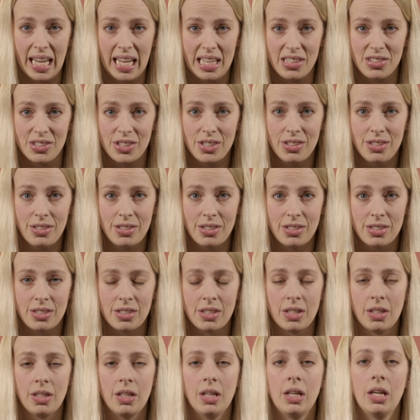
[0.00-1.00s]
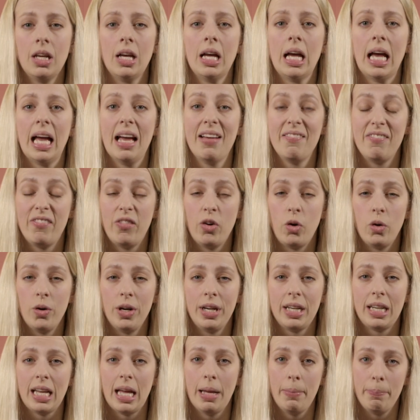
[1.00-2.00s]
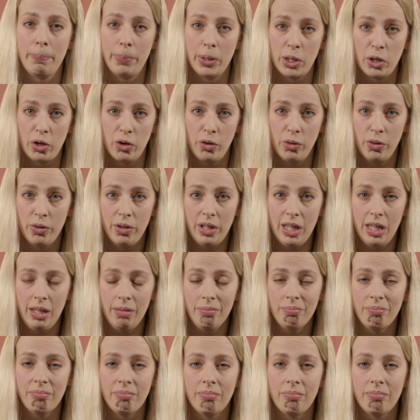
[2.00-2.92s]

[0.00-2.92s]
answers, avoid ambiguity,